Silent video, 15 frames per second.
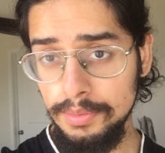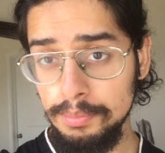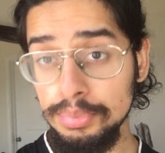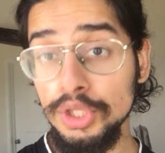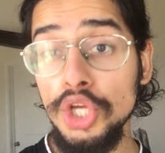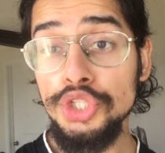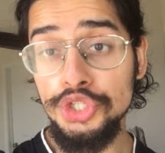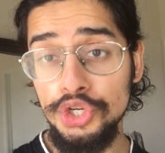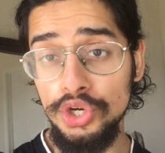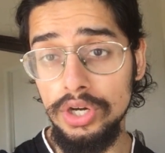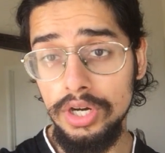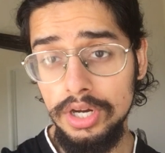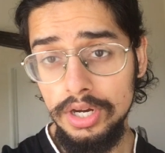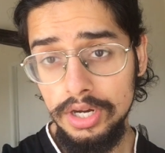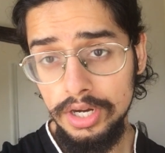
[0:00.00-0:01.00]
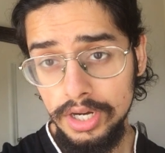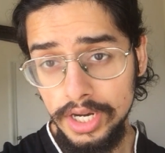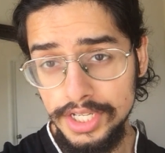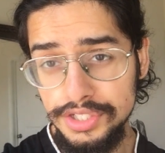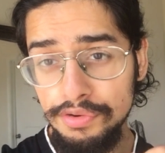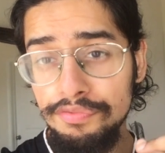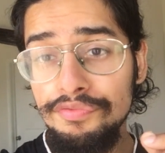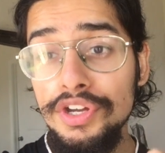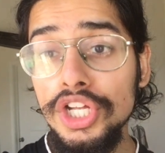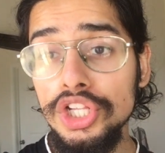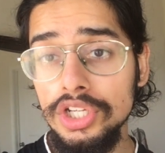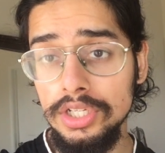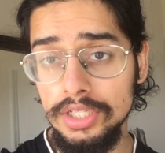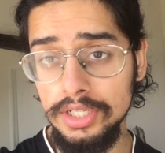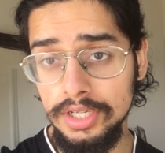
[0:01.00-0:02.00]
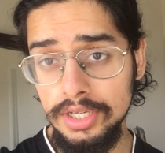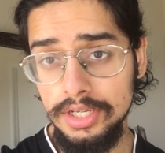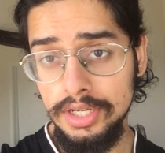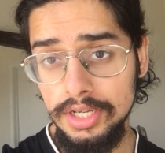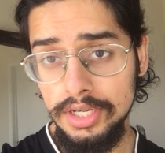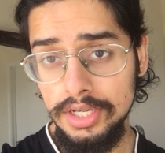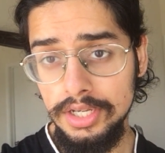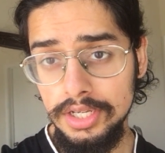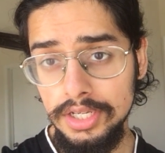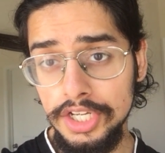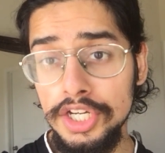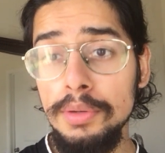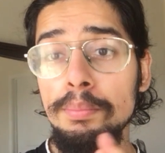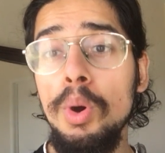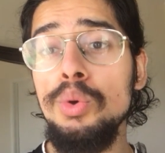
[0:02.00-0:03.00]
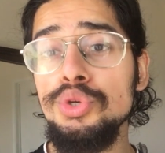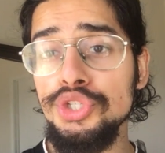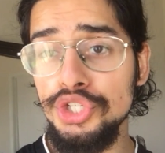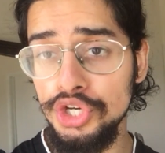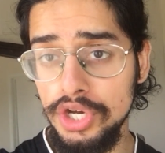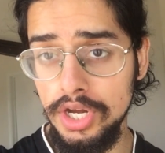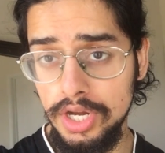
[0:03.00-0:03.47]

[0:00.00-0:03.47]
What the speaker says: Pleasure is a feeling, an emotion,